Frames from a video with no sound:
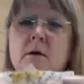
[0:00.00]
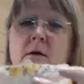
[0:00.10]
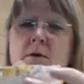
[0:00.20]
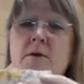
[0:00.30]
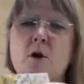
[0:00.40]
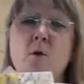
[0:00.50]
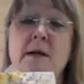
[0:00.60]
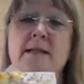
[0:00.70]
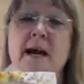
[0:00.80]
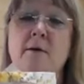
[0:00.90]
sew
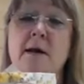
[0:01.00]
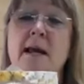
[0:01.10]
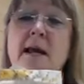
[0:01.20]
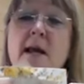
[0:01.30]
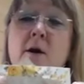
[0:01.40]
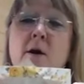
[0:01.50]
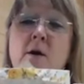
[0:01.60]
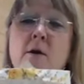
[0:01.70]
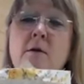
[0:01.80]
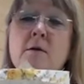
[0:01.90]
it down
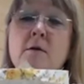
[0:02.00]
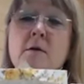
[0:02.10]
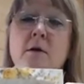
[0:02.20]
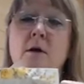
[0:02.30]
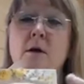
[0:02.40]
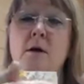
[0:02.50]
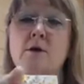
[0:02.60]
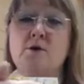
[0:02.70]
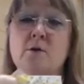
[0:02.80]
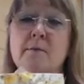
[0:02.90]
here,
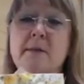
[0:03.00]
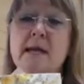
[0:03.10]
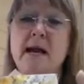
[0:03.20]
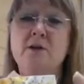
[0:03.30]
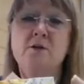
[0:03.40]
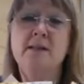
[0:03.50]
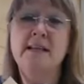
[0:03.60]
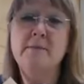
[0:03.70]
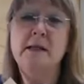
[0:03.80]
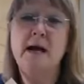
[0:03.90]
trim the extra
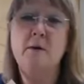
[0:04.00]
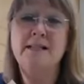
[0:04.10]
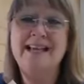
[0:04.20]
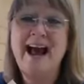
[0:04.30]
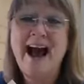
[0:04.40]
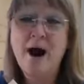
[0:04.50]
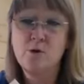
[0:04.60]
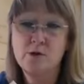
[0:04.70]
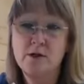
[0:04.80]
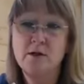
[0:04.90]
seam allowance
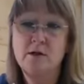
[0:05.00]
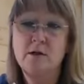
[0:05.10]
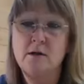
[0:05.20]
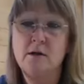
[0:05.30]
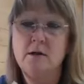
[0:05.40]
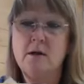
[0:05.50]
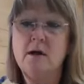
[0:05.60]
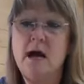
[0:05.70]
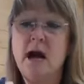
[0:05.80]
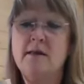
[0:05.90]
out,
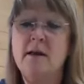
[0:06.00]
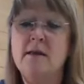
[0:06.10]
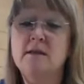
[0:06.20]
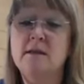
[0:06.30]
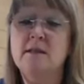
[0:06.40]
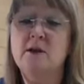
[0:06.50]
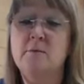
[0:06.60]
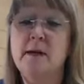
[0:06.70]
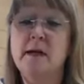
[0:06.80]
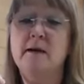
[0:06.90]
and then this is still
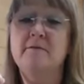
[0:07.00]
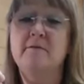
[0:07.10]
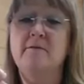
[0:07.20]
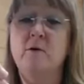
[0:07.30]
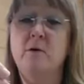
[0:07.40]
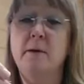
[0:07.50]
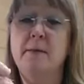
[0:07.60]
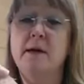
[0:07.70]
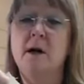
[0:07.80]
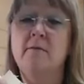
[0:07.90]
big enough to fold up
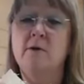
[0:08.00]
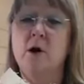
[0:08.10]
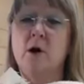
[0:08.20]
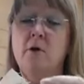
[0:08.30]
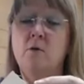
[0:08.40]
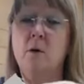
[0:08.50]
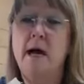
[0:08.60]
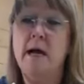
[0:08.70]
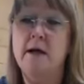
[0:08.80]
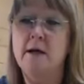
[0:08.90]
and cover all the
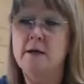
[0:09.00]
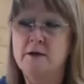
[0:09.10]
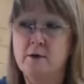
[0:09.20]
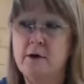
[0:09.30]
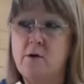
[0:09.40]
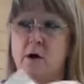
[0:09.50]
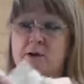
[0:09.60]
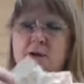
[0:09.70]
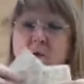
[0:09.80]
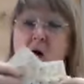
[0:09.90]
way. So there are
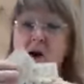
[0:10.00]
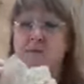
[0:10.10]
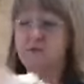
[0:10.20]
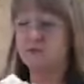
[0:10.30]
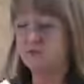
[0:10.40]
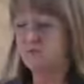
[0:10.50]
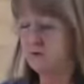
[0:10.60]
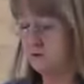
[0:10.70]
some options for you